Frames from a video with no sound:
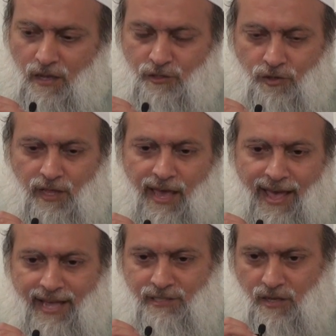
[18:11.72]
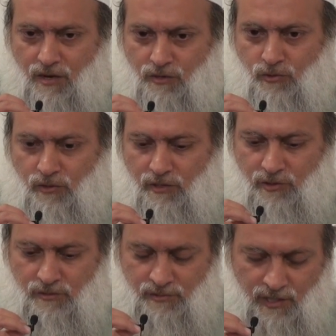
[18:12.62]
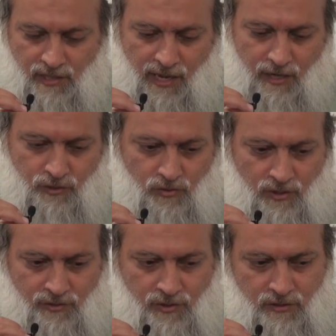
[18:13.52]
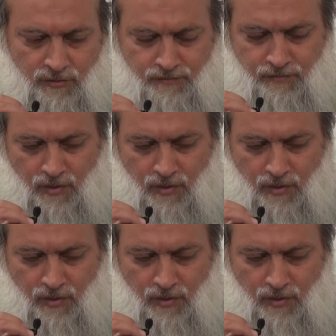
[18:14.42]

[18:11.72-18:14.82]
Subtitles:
And so they ask Rasulullah, say, Ya Rasulullah,